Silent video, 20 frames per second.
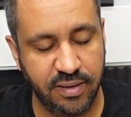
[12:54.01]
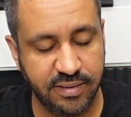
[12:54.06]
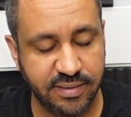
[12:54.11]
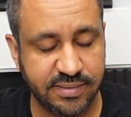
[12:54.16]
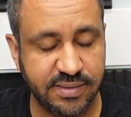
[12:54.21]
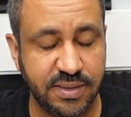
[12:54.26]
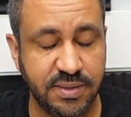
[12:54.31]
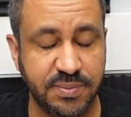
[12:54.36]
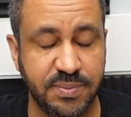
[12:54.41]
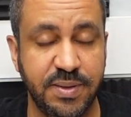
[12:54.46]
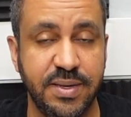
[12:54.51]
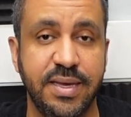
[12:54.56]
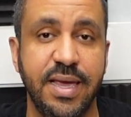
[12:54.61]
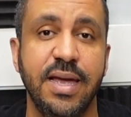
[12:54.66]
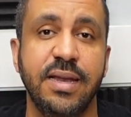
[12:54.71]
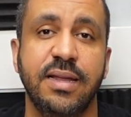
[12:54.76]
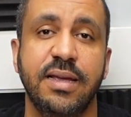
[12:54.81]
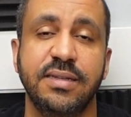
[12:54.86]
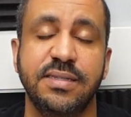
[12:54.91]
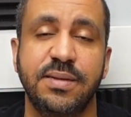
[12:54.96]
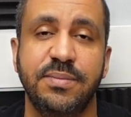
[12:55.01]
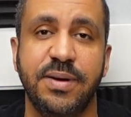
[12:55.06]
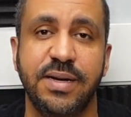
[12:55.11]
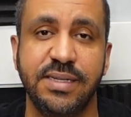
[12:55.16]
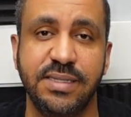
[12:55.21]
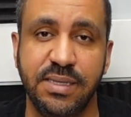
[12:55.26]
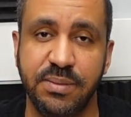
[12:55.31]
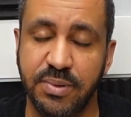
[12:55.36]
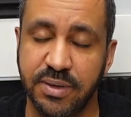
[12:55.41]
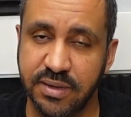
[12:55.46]
excuse me, you can't
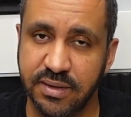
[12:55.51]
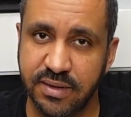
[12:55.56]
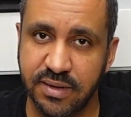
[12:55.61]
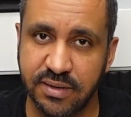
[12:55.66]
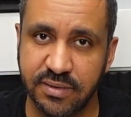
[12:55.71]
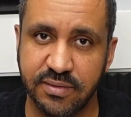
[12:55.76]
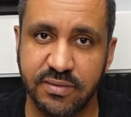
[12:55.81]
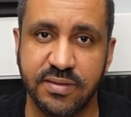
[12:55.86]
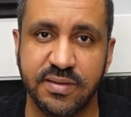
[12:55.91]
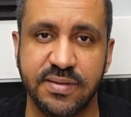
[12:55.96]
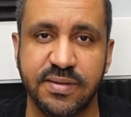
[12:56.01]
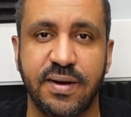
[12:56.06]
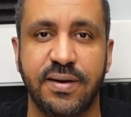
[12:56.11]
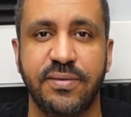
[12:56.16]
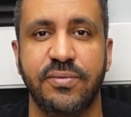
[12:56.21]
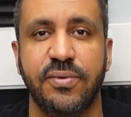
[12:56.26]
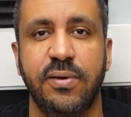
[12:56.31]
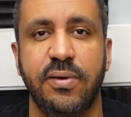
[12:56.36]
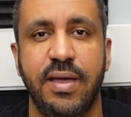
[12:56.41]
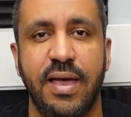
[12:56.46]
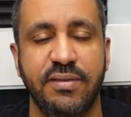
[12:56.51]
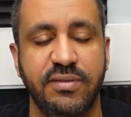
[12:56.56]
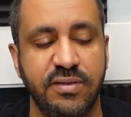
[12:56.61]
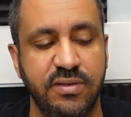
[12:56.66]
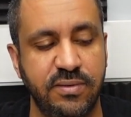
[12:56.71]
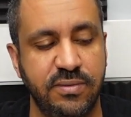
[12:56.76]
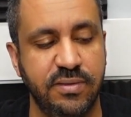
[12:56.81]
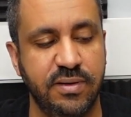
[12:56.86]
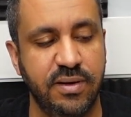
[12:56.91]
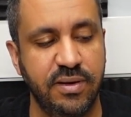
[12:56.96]
customize the button color in the software. You have to
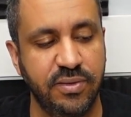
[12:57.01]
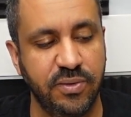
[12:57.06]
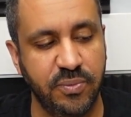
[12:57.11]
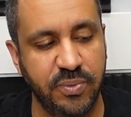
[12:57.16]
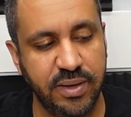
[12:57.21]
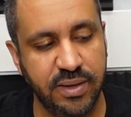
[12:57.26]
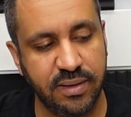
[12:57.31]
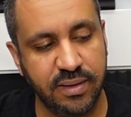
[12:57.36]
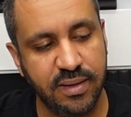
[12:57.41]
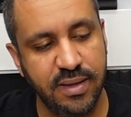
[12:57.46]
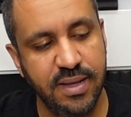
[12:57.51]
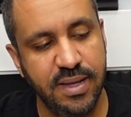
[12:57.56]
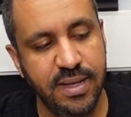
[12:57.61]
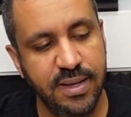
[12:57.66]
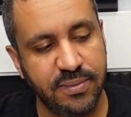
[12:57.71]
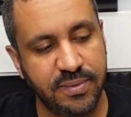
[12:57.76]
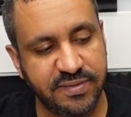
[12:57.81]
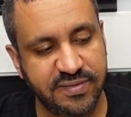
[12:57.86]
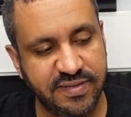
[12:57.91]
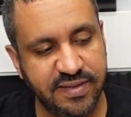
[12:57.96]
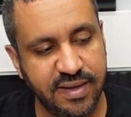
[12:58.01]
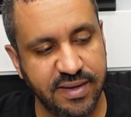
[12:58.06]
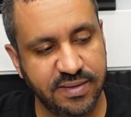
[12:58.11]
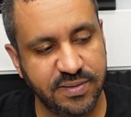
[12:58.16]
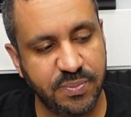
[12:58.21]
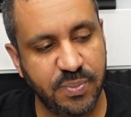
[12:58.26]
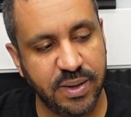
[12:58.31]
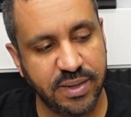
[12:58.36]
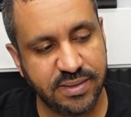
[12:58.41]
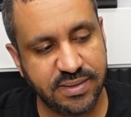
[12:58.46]
do it on the wheel, which
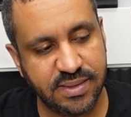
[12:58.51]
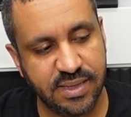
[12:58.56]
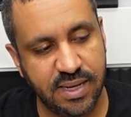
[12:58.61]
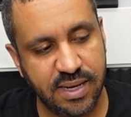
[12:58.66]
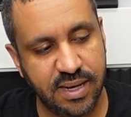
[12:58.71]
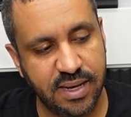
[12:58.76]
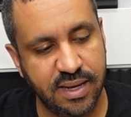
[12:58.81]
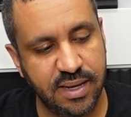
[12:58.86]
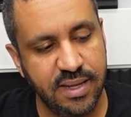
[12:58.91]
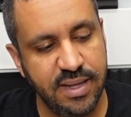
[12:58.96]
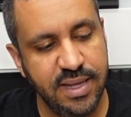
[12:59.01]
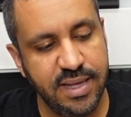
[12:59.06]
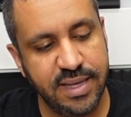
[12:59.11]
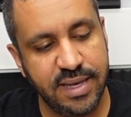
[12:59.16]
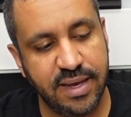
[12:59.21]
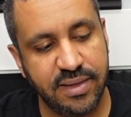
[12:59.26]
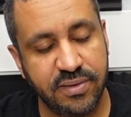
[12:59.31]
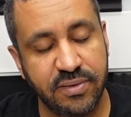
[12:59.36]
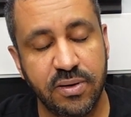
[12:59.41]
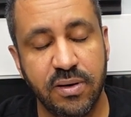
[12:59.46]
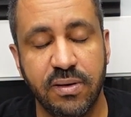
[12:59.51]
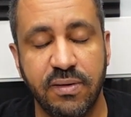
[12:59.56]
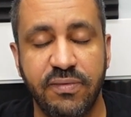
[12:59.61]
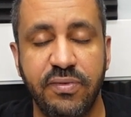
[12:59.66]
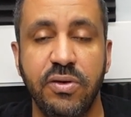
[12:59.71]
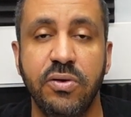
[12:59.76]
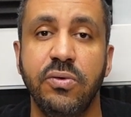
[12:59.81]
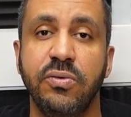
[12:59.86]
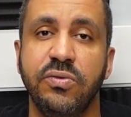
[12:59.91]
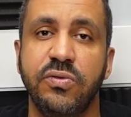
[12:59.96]
stinks. But yeah, there are a
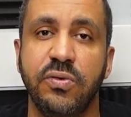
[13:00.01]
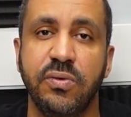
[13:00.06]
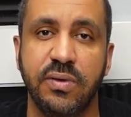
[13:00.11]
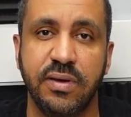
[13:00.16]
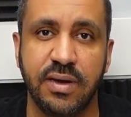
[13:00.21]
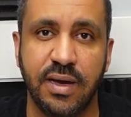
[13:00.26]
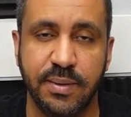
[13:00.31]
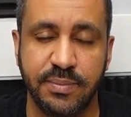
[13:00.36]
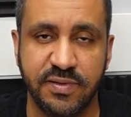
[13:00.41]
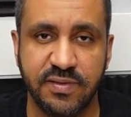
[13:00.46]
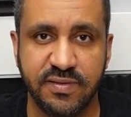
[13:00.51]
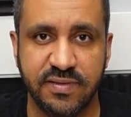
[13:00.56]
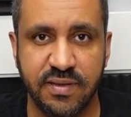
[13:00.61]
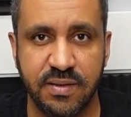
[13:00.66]
few tuning options